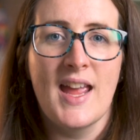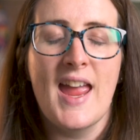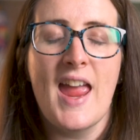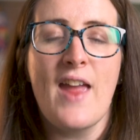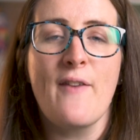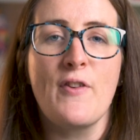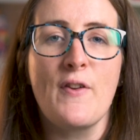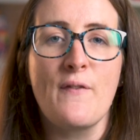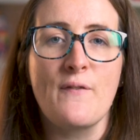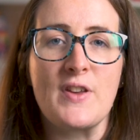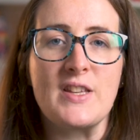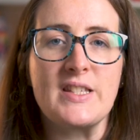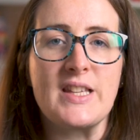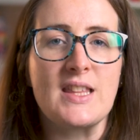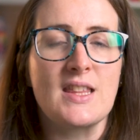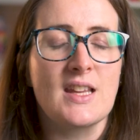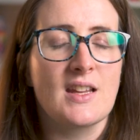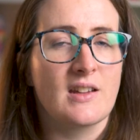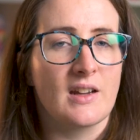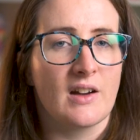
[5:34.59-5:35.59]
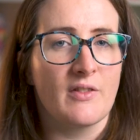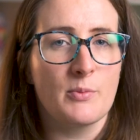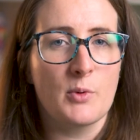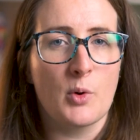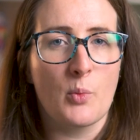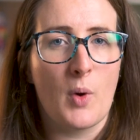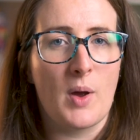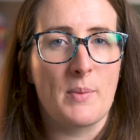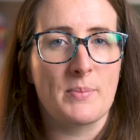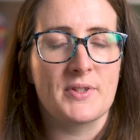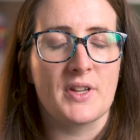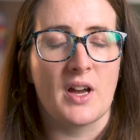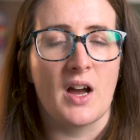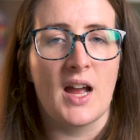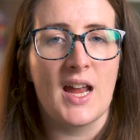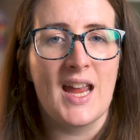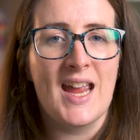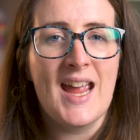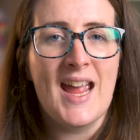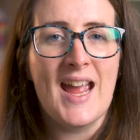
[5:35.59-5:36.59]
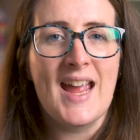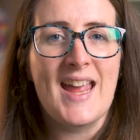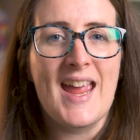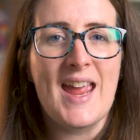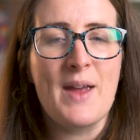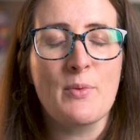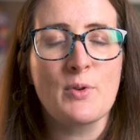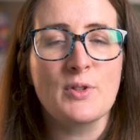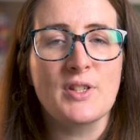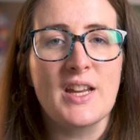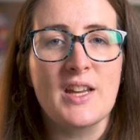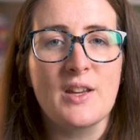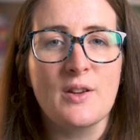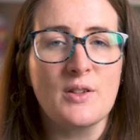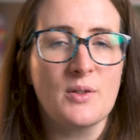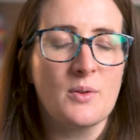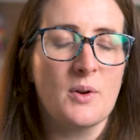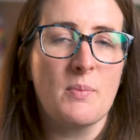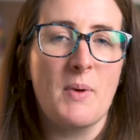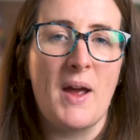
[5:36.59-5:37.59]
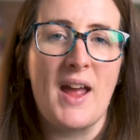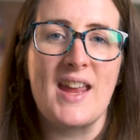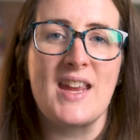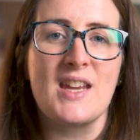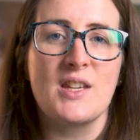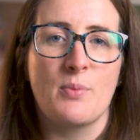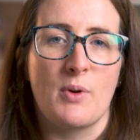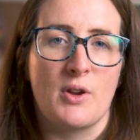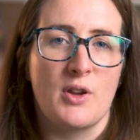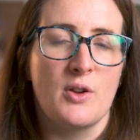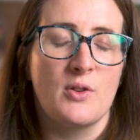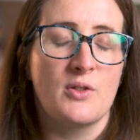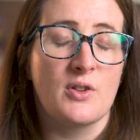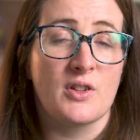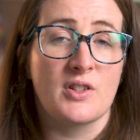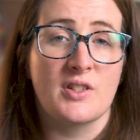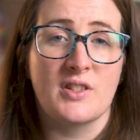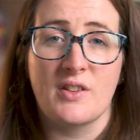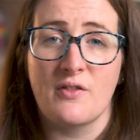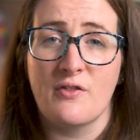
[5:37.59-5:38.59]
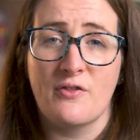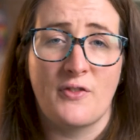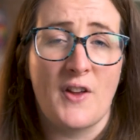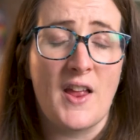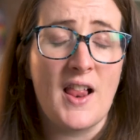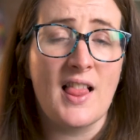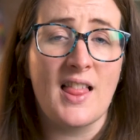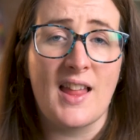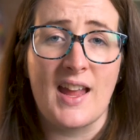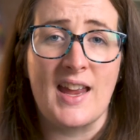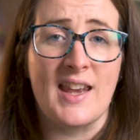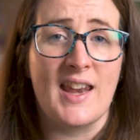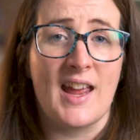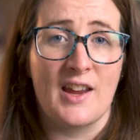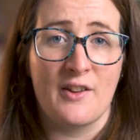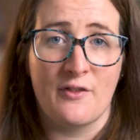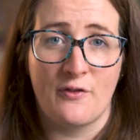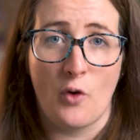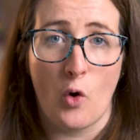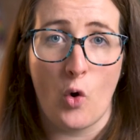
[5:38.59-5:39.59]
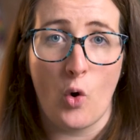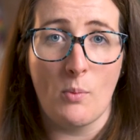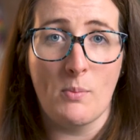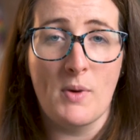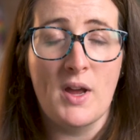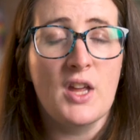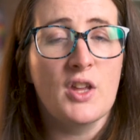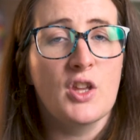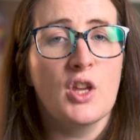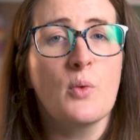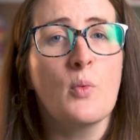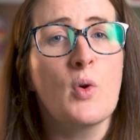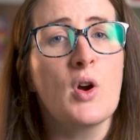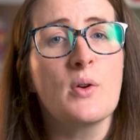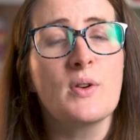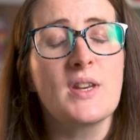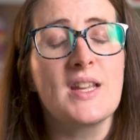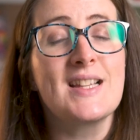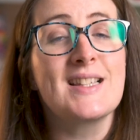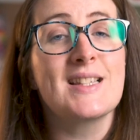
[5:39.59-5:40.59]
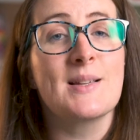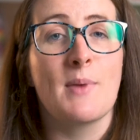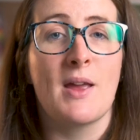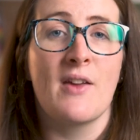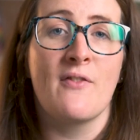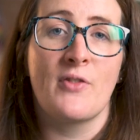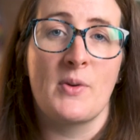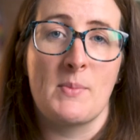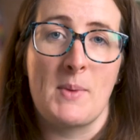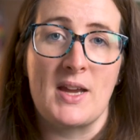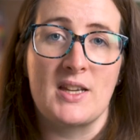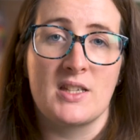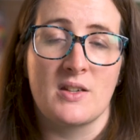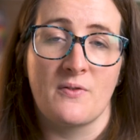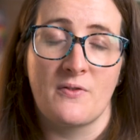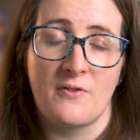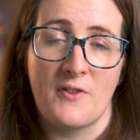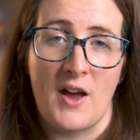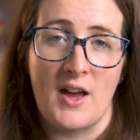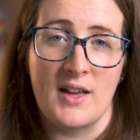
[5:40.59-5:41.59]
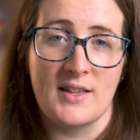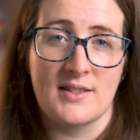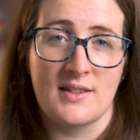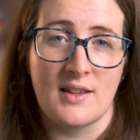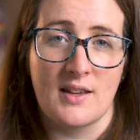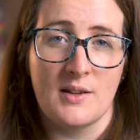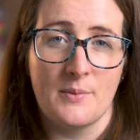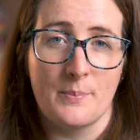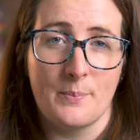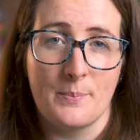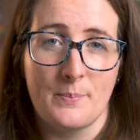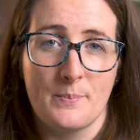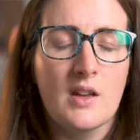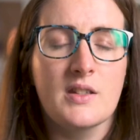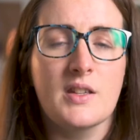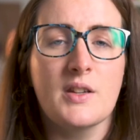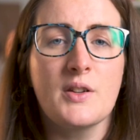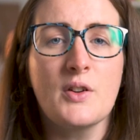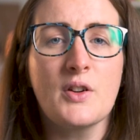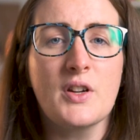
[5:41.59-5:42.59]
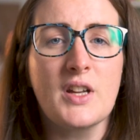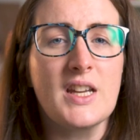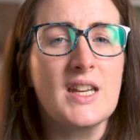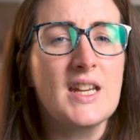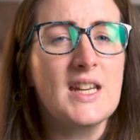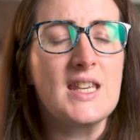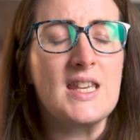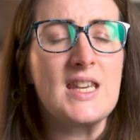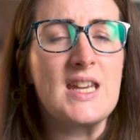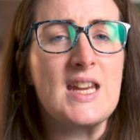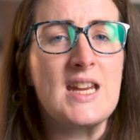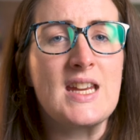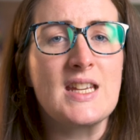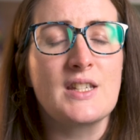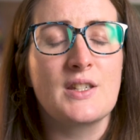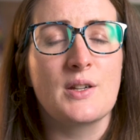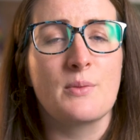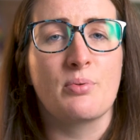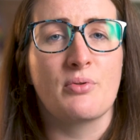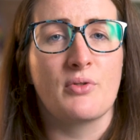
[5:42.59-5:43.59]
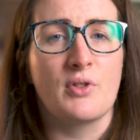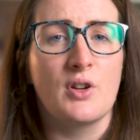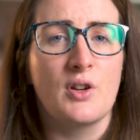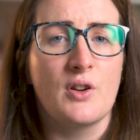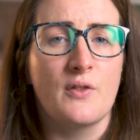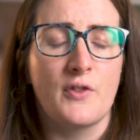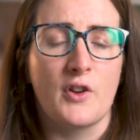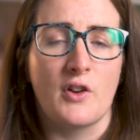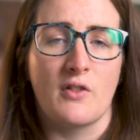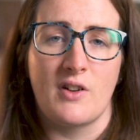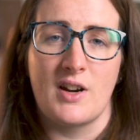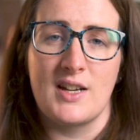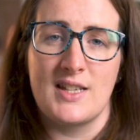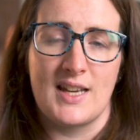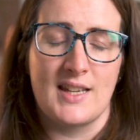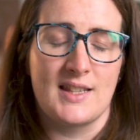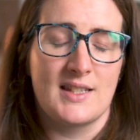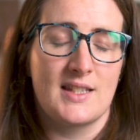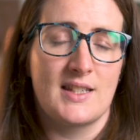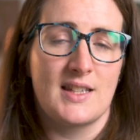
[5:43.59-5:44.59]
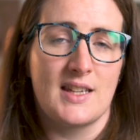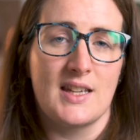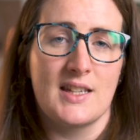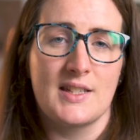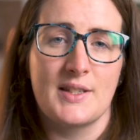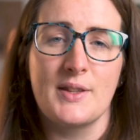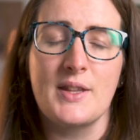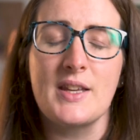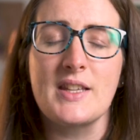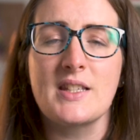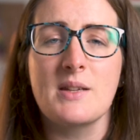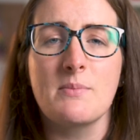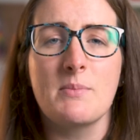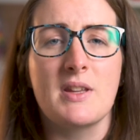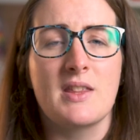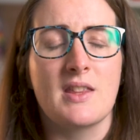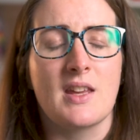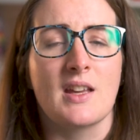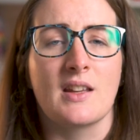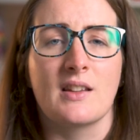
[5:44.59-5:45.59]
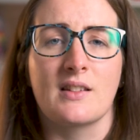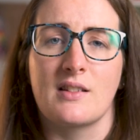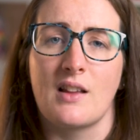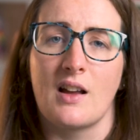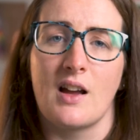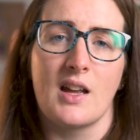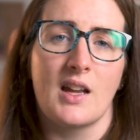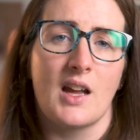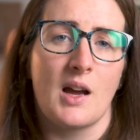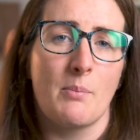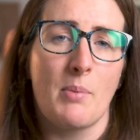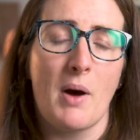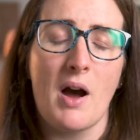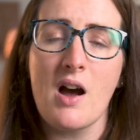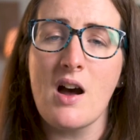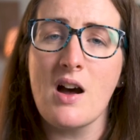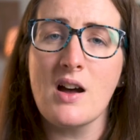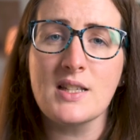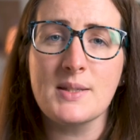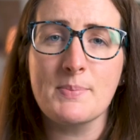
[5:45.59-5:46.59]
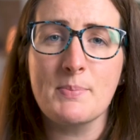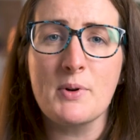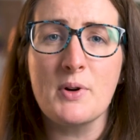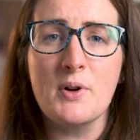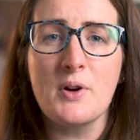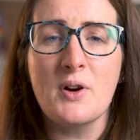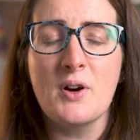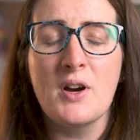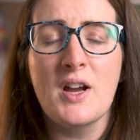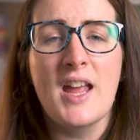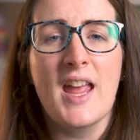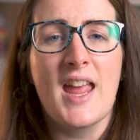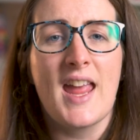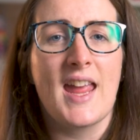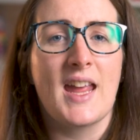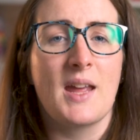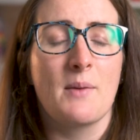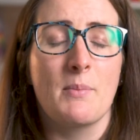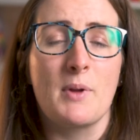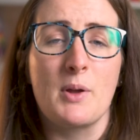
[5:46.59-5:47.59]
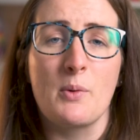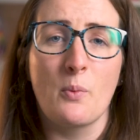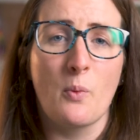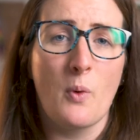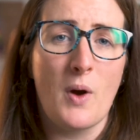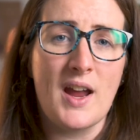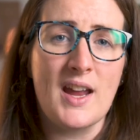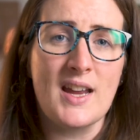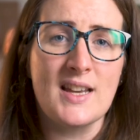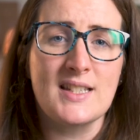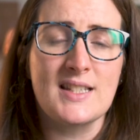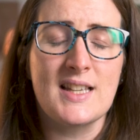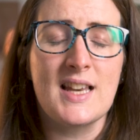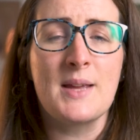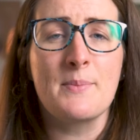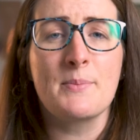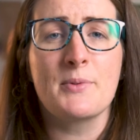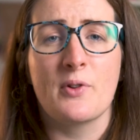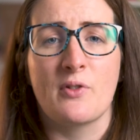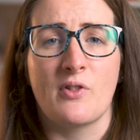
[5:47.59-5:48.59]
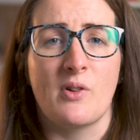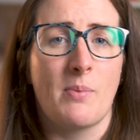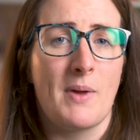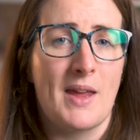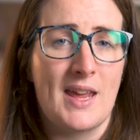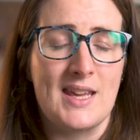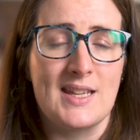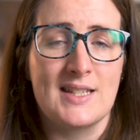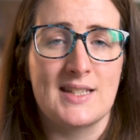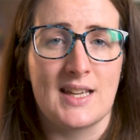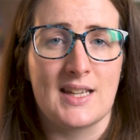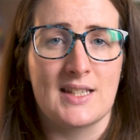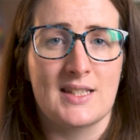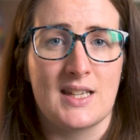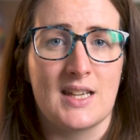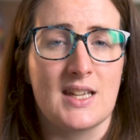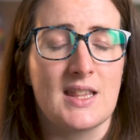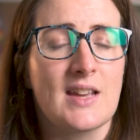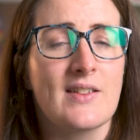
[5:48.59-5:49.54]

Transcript: If you visit the government website, it will take you to a page where you just fill in a form. You will need some information first though. So you're gonna need to prove your identity. So this can be things like a passport, it can be wage slips or a P60.